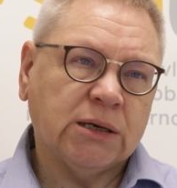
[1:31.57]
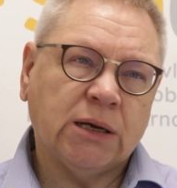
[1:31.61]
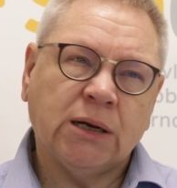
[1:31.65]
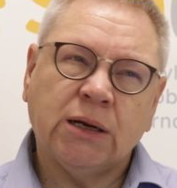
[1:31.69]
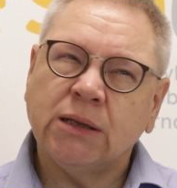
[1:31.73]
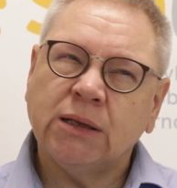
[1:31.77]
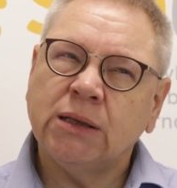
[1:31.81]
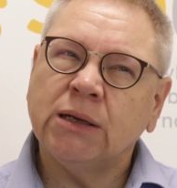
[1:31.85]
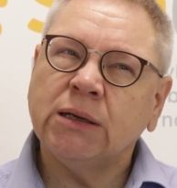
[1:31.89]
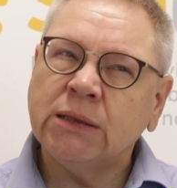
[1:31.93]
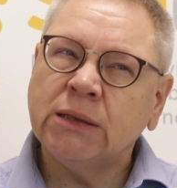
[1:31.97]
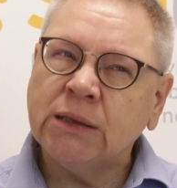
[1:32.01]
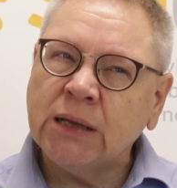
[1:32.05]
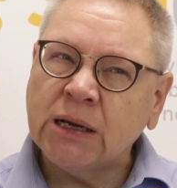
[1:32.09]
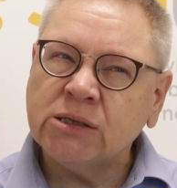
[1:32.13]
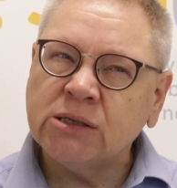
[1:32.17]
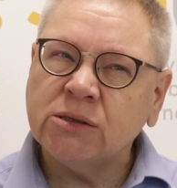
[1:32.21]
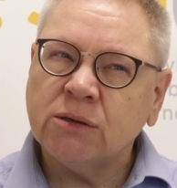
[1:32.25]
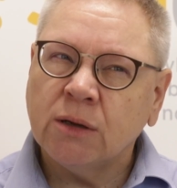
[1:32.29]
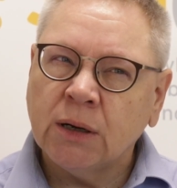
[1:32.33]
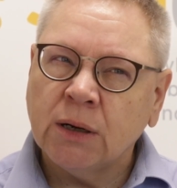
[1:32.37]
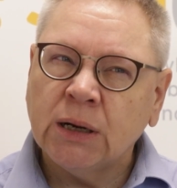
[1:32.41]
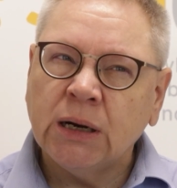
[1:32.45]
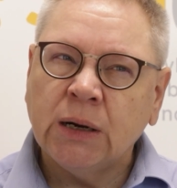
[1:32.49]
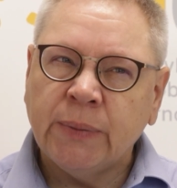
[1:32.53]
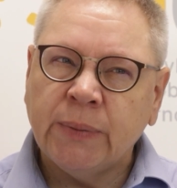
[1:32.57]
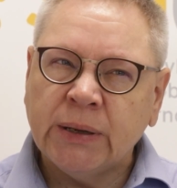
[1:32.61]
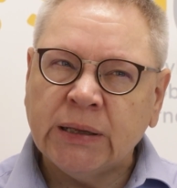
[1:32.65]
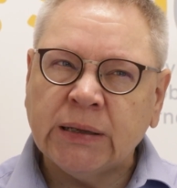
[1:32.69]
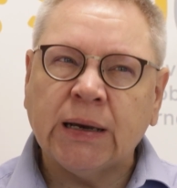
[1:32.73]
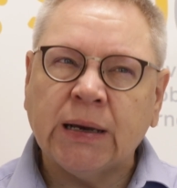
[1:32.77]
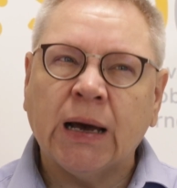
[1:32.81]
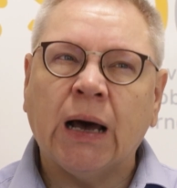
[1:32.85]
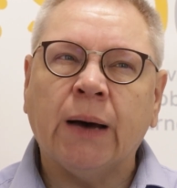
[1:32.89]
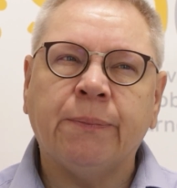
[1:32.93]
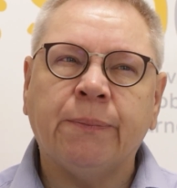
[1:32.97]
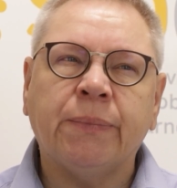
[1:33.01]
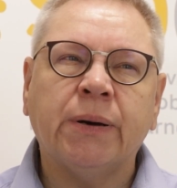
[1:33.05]
And I think that's a little bit
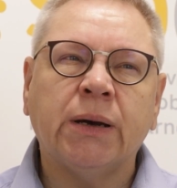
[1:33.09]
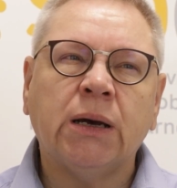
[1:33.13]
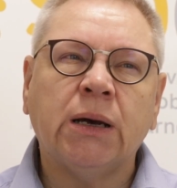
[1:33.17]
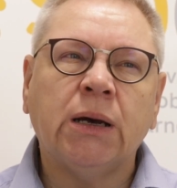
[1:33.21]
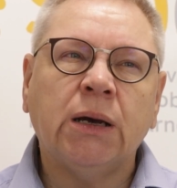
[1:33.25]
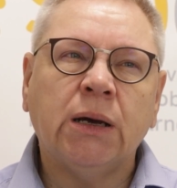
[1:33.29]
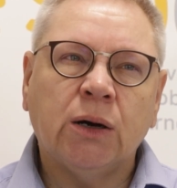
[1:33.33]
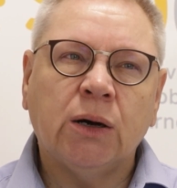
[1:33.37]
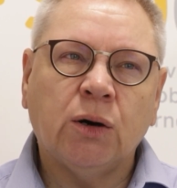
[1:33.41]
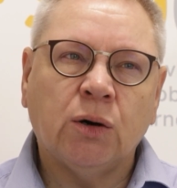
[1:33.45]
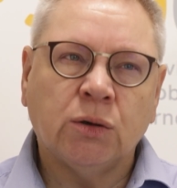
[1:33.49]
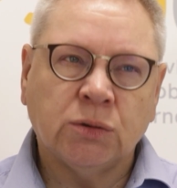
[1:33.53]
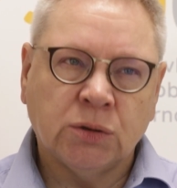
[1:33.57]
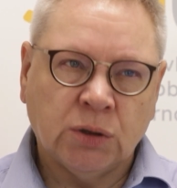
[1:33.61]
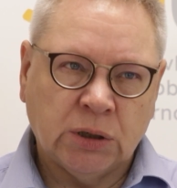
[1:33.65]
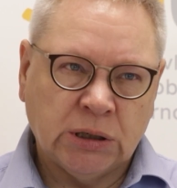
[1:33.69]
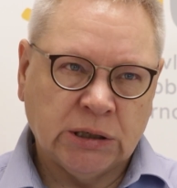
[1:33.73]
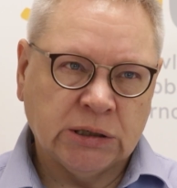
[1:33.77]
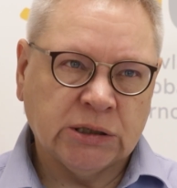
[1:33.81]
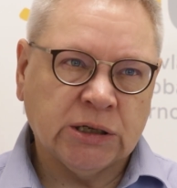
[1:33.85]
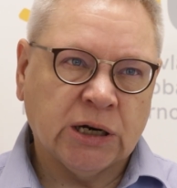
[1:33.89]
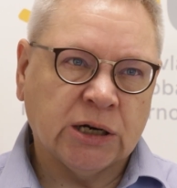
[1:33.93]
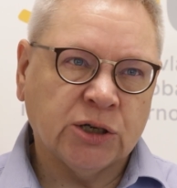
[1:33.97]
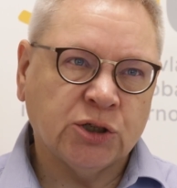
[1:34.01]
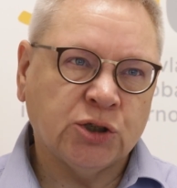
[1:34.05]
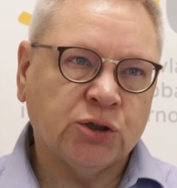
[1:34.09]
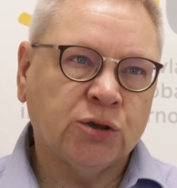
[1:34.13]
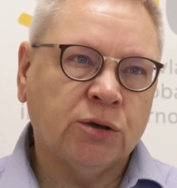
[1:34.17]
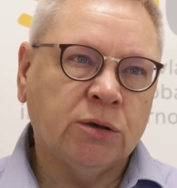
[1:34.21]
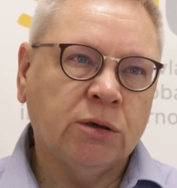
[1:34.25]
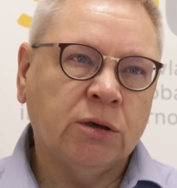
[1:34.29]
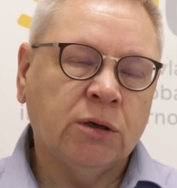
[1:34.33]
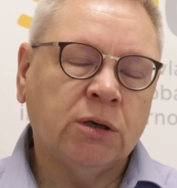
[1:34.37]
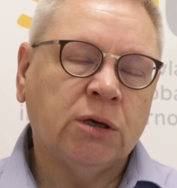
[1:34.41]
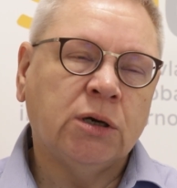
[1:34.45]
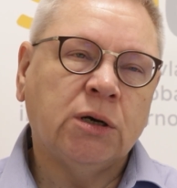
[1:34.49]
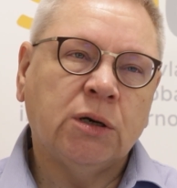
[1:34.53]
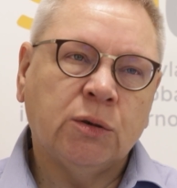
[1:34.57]
gap on the discussion
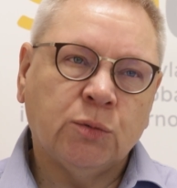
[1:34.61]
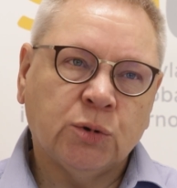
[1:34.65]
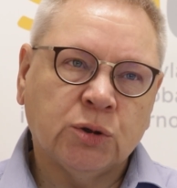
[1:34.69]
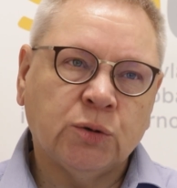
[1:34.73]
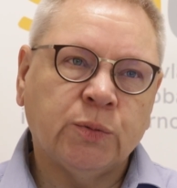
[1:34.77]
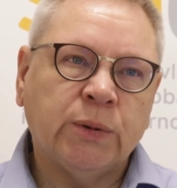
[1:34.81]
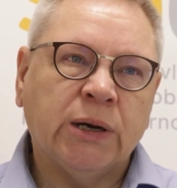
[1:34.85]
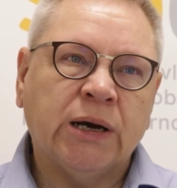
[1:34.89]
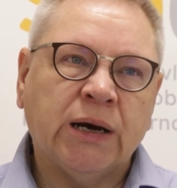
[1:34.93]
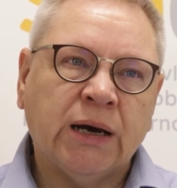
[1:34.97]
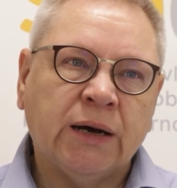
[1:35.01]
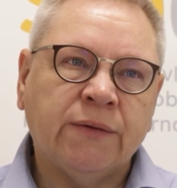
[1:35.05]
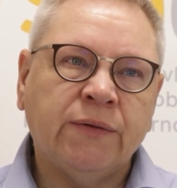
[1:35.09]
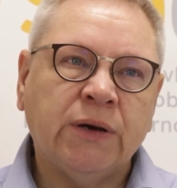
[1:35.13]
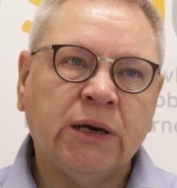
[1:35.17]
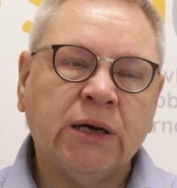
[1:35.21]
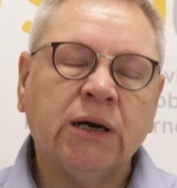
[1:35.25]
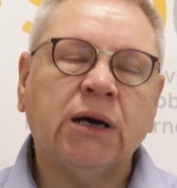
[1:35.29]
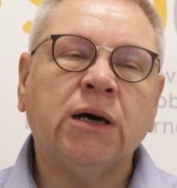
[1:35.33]
what we're having.